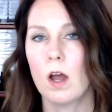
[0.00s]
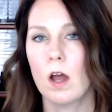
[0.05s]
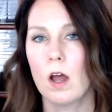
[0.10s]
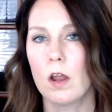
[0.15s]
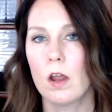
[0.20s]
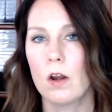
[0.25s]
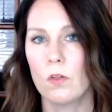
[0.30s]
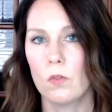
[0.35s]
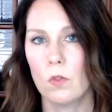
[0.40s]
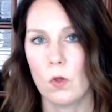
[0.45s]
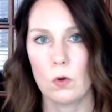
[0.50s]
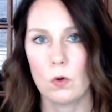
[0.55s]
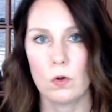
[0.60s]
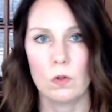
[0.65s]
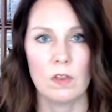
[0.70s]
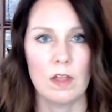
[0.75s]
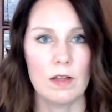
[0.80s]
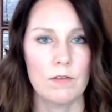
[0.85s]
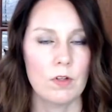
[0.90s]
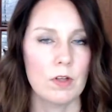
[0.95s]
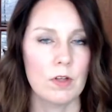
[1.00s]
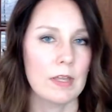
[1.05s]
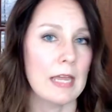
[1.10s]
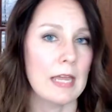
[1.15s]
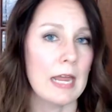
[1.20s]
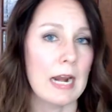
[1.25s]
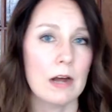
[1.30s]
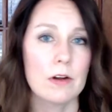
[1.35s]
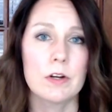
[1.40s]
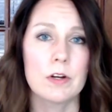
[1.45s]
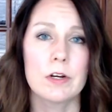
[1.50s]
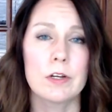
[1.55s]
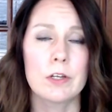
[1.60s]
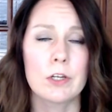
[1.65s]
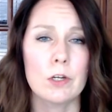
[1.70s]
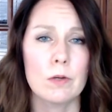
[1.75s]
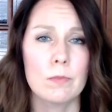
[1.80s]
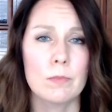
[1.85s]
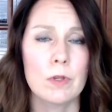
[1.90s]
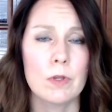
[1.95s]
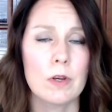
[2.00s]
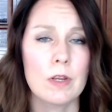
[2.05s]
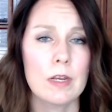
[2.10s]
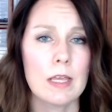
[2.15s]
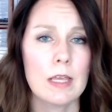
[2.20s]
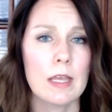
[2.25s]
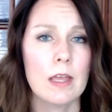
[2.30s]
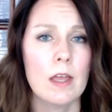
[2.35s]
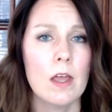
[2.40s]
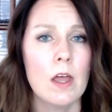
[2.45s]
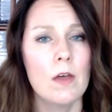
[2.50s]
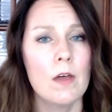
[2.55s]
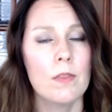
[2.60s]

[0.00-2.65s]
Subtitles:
on a local level and get out in a community,